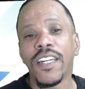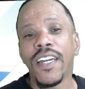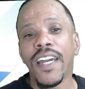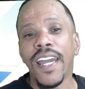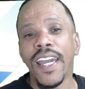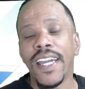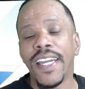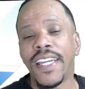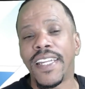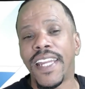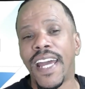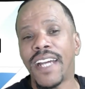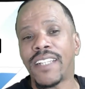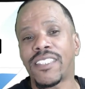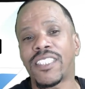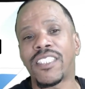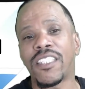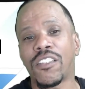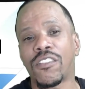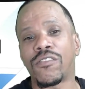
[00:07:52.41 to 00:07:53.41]
And that
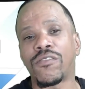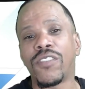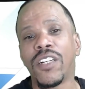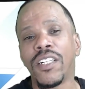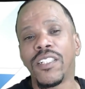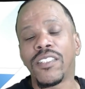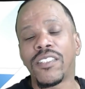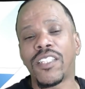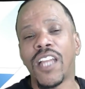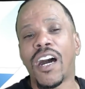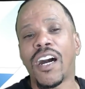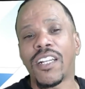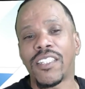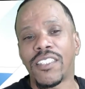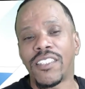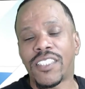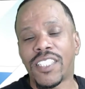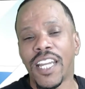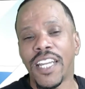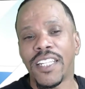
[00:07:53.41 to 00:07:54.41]
self start to
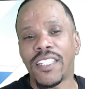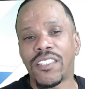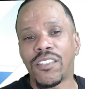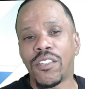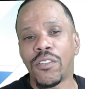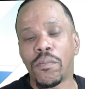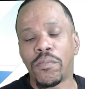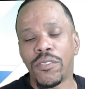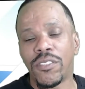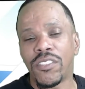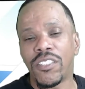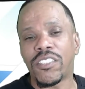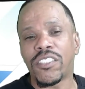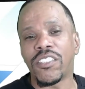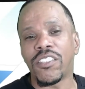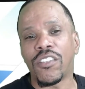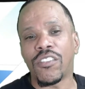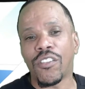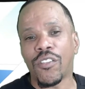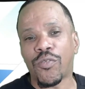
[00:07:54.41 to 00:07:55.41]
take the
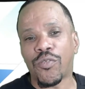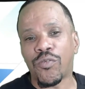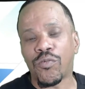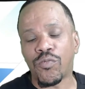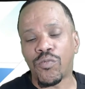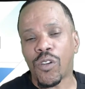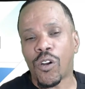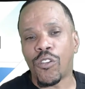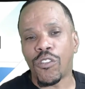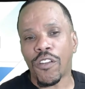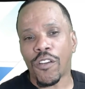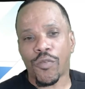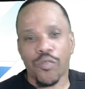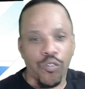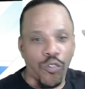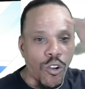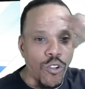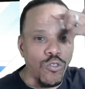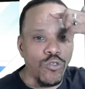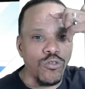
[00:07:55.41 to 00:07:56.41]
position on the
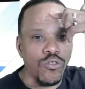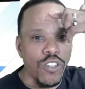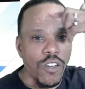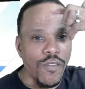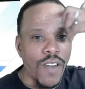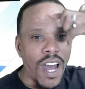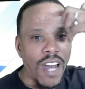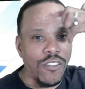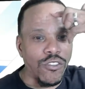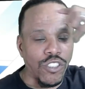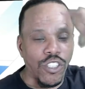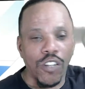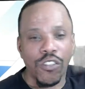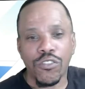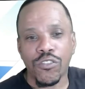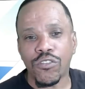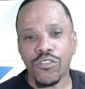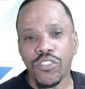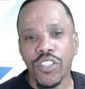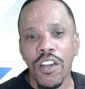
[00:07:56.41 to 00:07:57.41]
throne of our
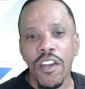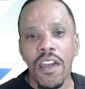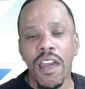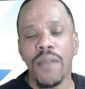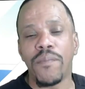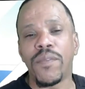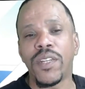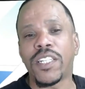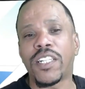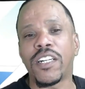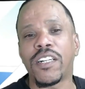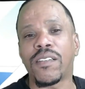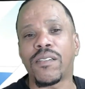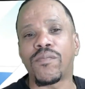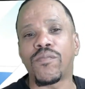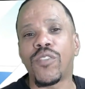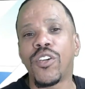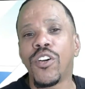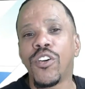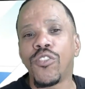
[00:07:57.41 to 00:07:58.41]
domes and
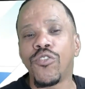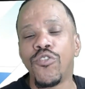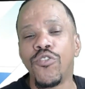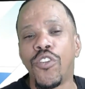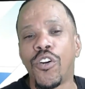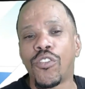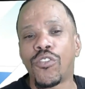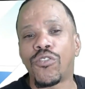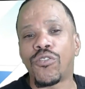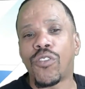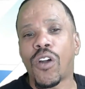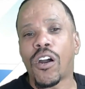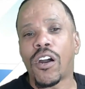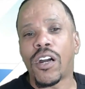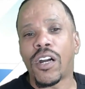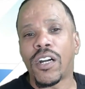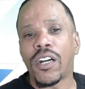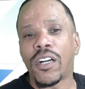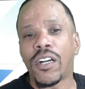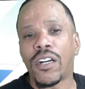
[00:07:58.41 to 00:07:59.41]
become, you
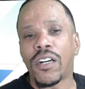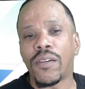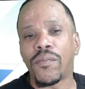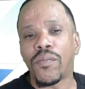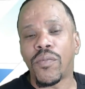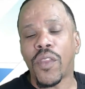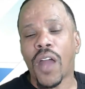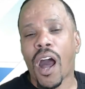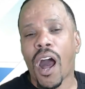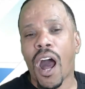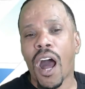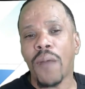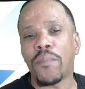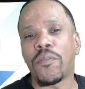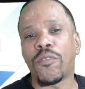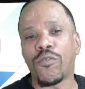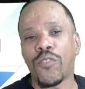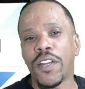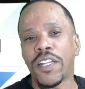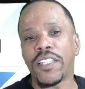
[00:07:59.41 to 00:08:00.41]
know, the
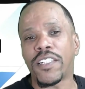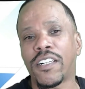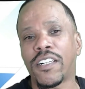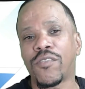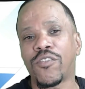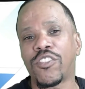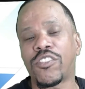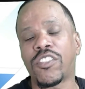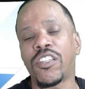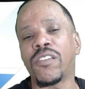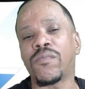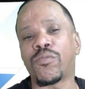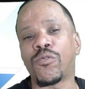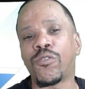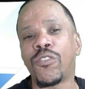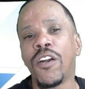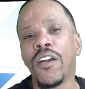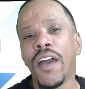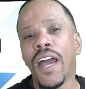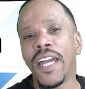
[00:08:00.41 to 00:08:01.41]
operator the temple.
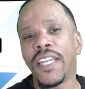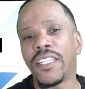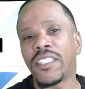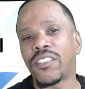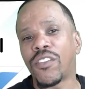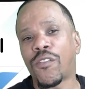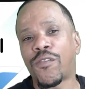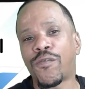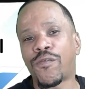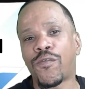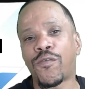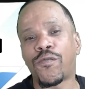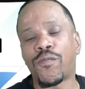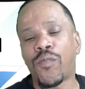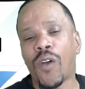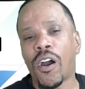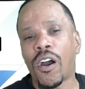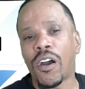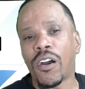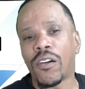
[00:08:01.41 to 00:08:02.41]
And it's a
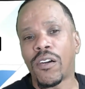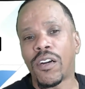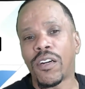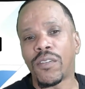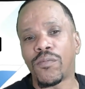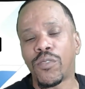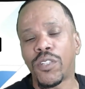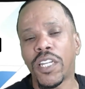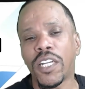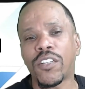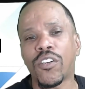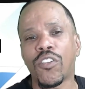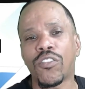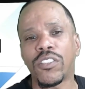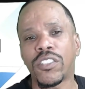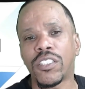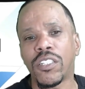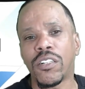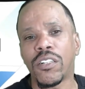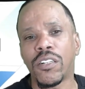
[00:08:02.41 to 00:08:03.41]
what they call
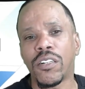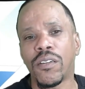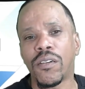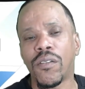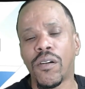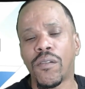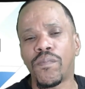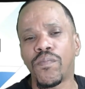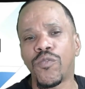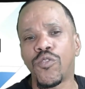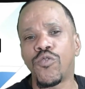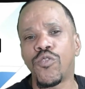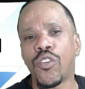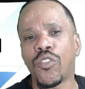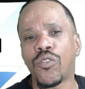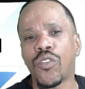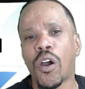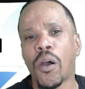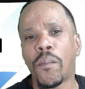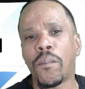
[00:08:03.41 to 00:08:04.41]
is a, you
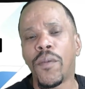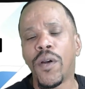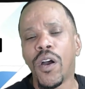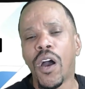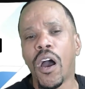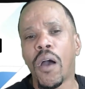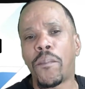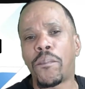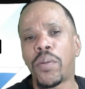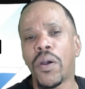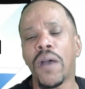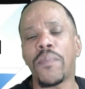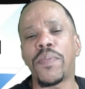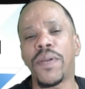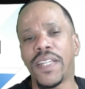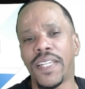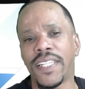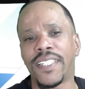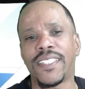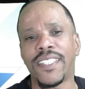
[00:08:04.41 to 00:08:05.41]
know, a puppet
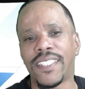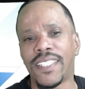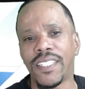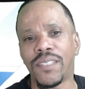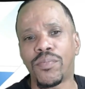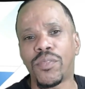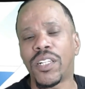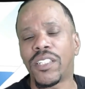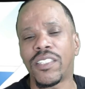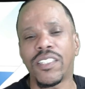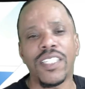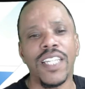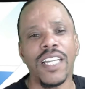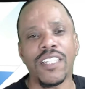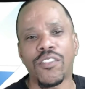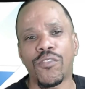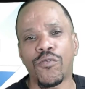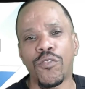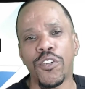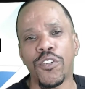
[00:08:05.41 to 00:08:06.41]
entity, because it's not
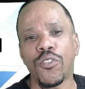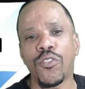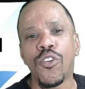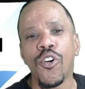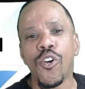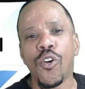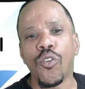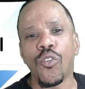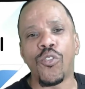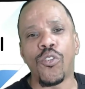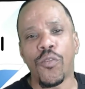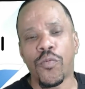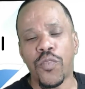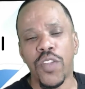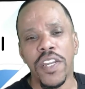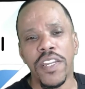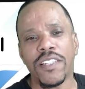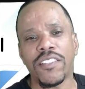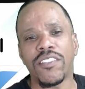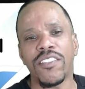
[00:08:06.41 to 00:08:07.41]
the real or
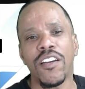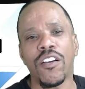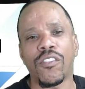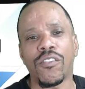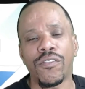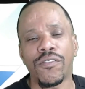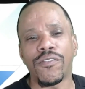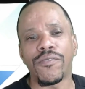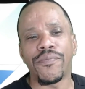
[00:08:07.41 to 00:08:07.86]
authentic self.